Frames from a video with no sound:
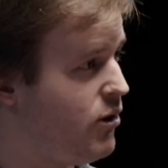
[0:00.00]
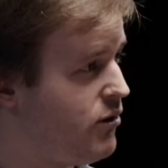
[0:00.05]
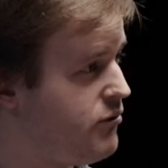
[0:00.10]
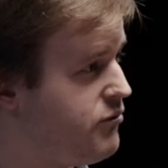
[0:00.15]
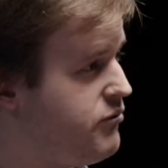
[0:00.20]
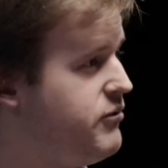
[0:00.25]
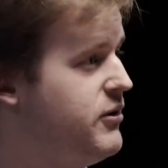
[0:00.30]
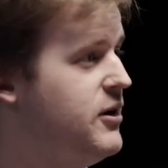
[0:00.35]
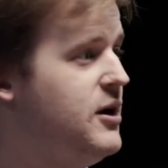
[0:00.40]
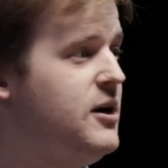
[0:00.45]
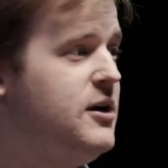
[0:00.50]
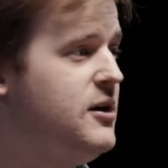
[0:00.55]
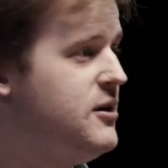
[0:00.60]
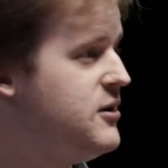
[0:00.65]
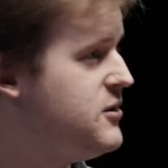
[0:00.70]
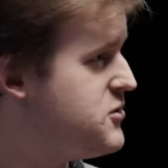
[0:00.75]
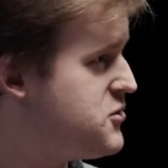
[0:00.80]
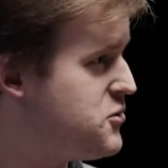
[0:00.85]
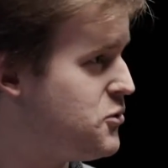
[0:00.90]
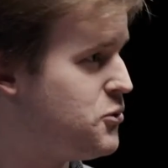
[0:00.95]
off
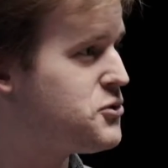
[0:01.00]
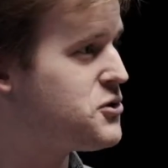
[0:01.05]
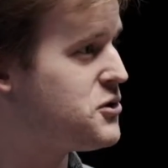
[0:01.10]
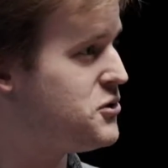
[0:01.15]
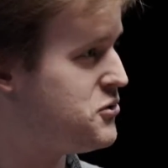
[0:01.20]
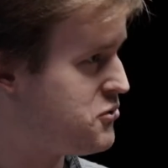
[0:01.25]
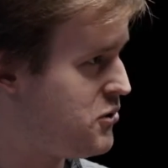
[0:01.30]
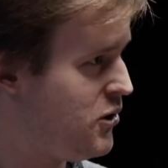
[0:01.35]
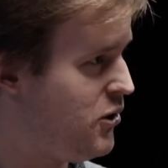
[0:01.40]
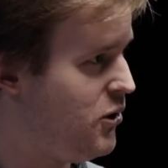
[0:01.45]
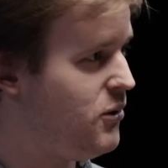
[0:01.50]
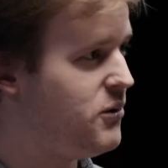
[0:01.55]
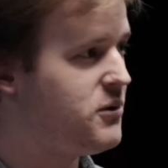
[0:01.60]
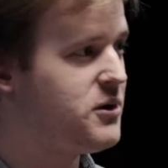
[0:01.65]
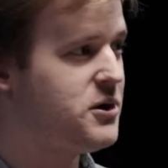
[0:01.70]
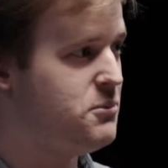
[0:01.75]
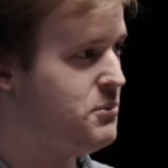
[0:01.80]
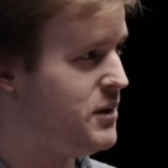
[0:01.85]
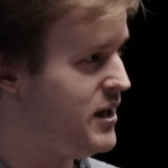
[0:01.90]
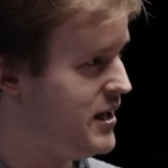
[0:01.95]
source control,
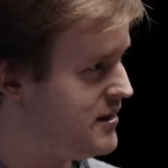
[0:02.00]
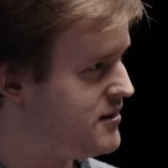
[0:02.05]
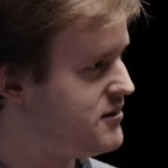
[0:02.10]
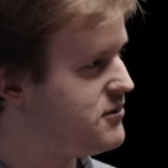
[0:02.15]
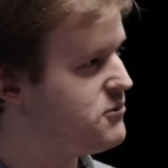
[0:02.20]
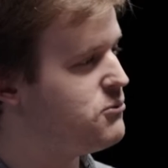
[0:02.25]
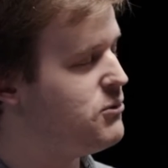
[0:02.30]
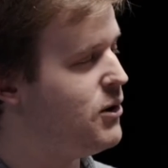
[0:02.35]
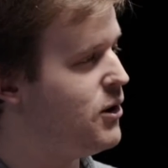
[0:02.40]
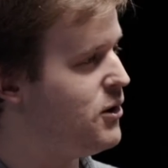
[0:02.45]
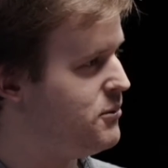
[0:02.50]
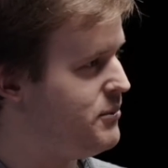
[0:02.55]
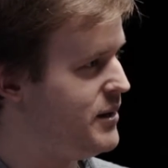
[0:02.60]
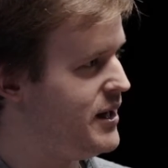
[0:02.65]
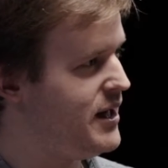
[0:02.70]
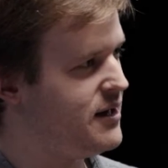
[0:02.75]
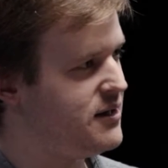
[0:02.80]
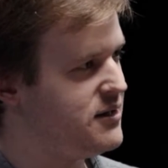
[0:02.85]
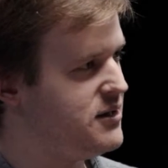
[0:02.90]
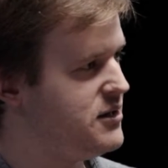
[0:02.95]
commit, roll them
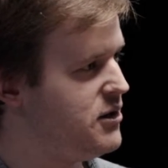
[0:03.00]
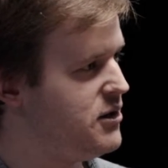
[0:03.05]
out.